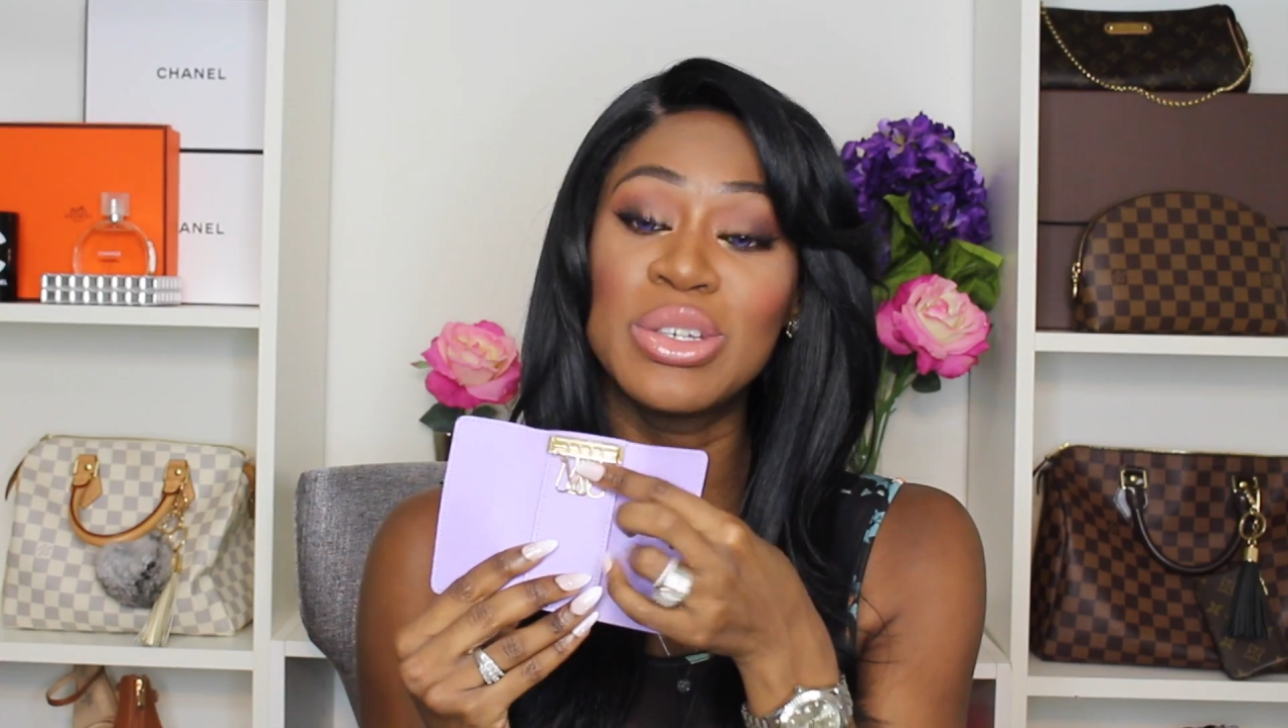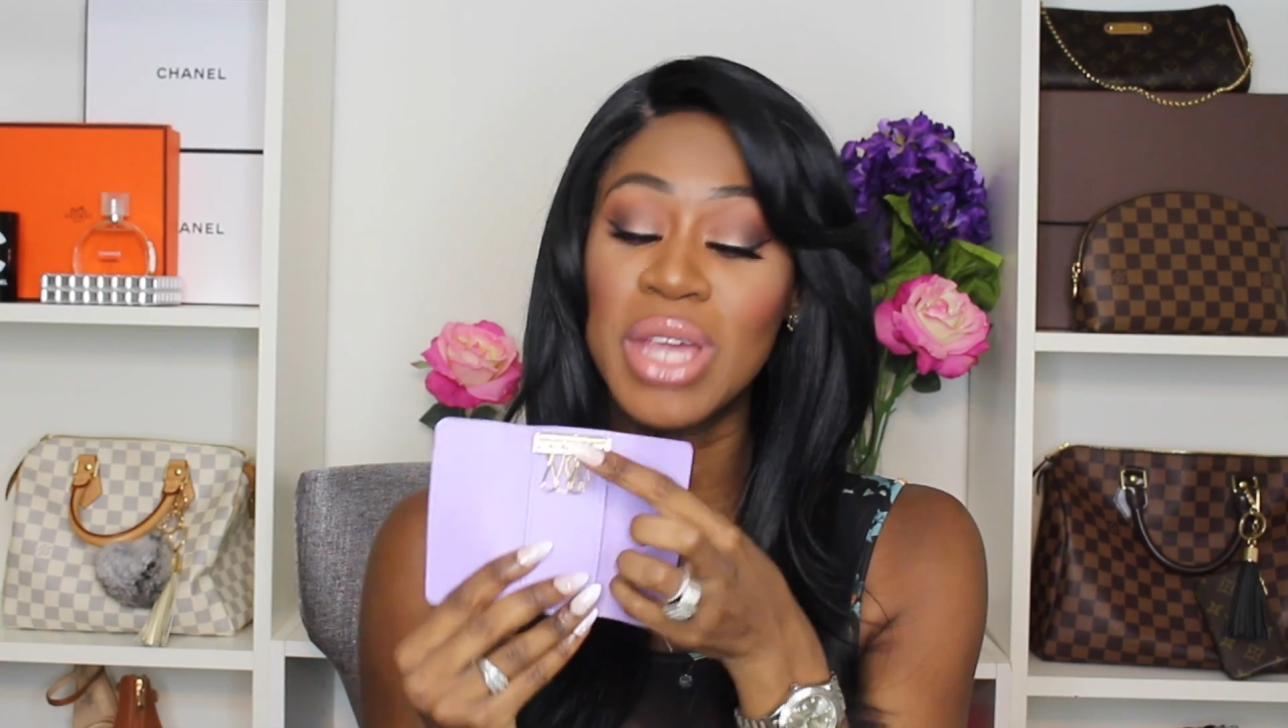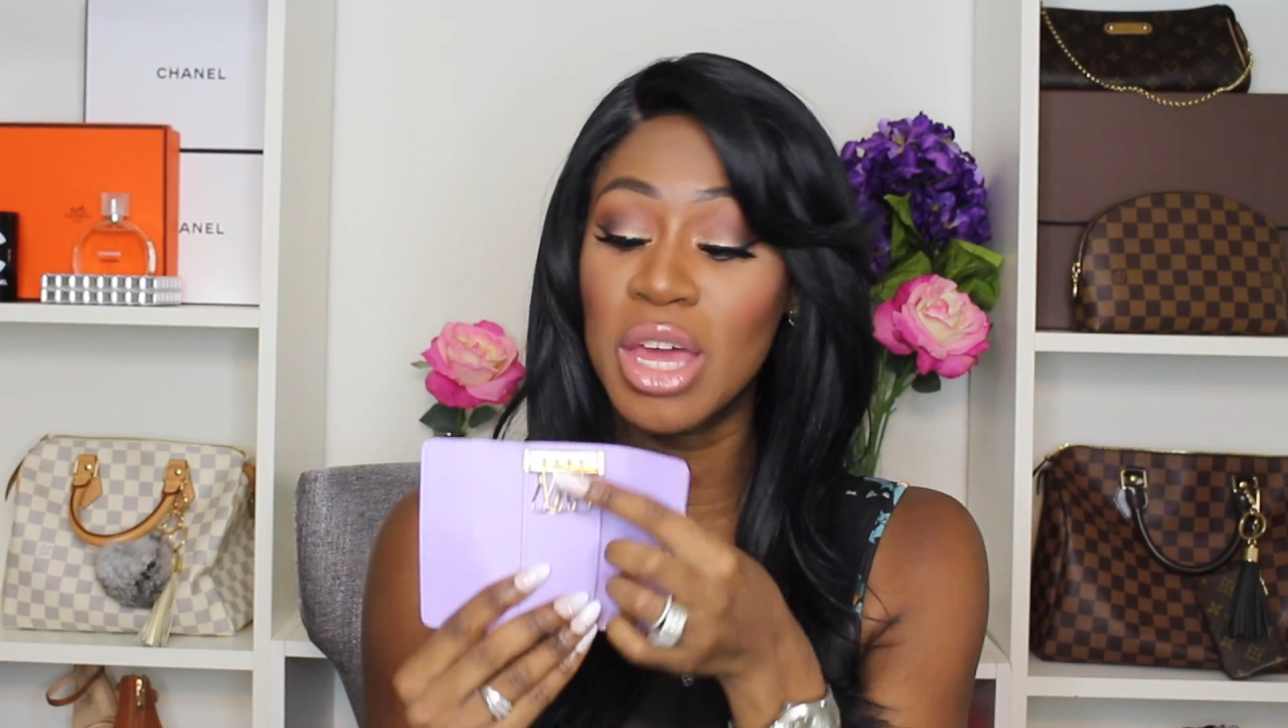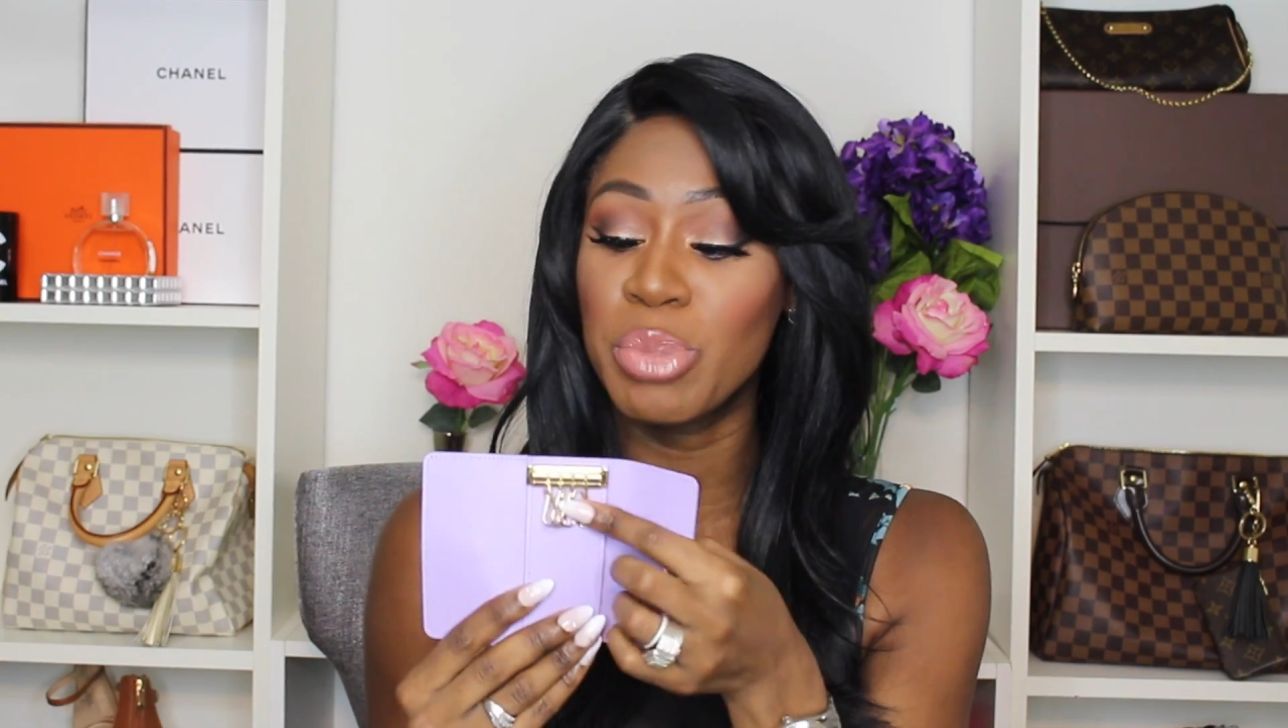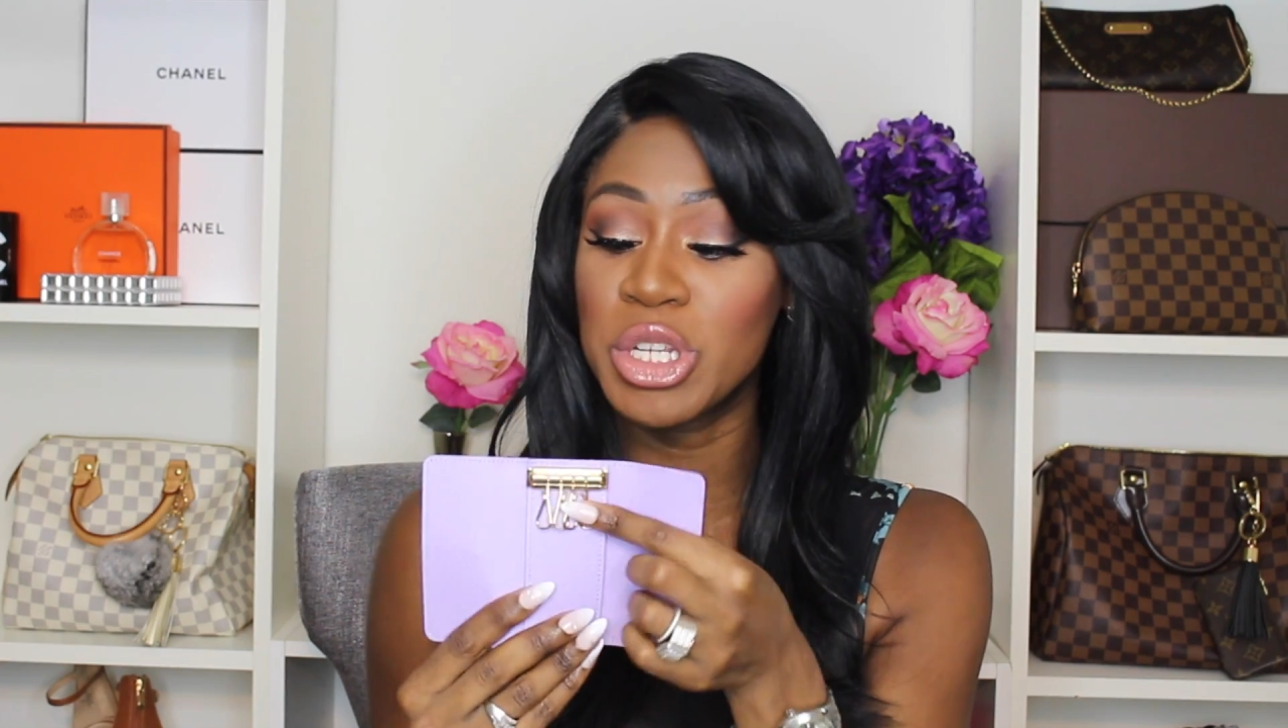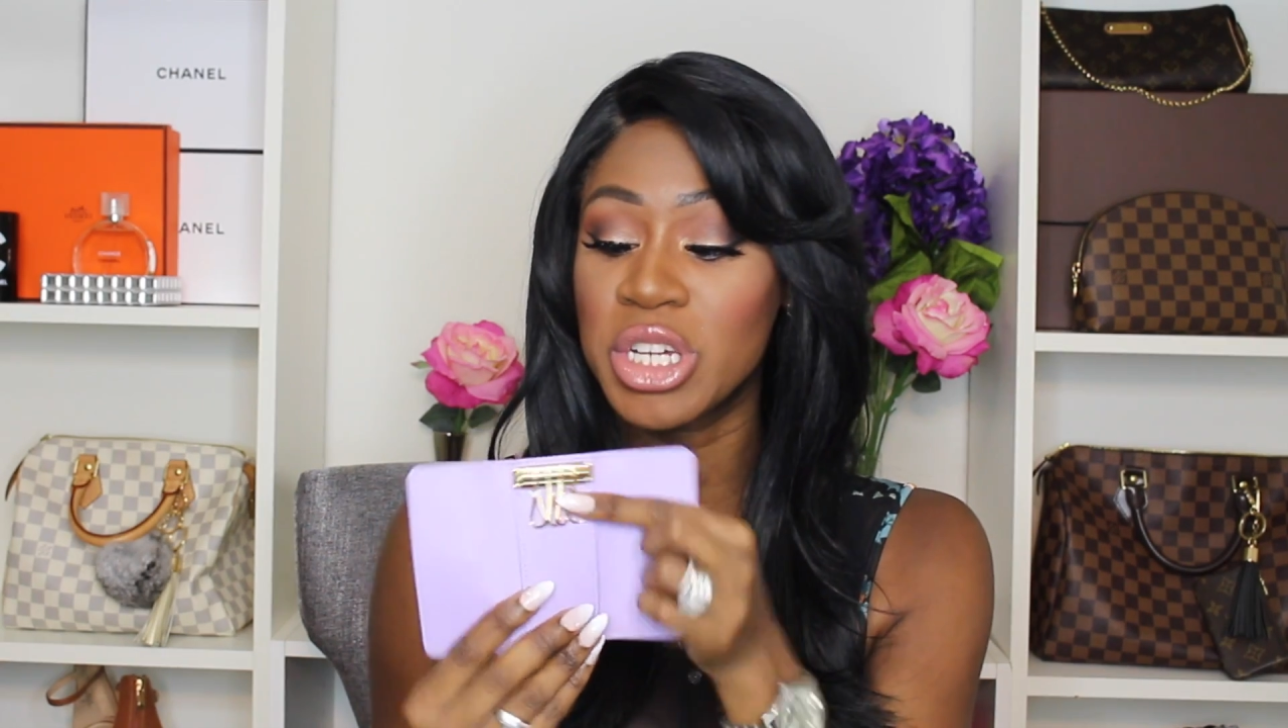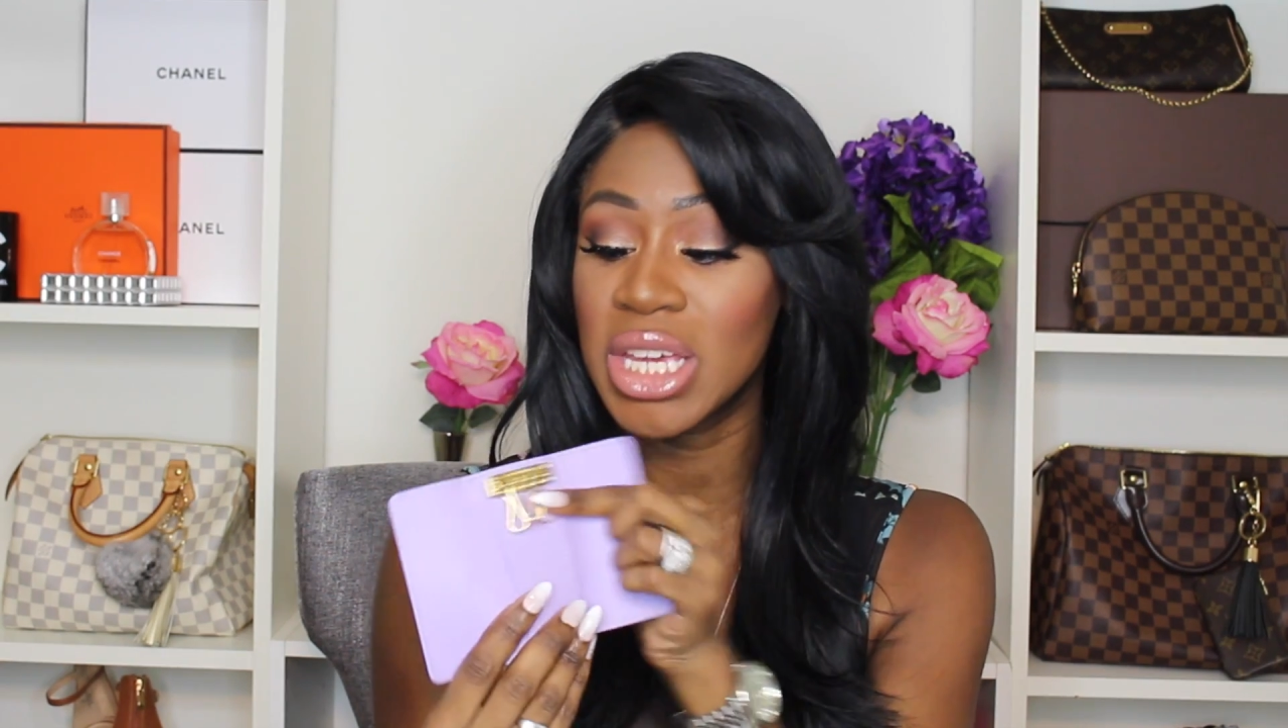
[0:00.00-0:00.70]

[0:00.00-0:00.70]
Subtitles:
You can put your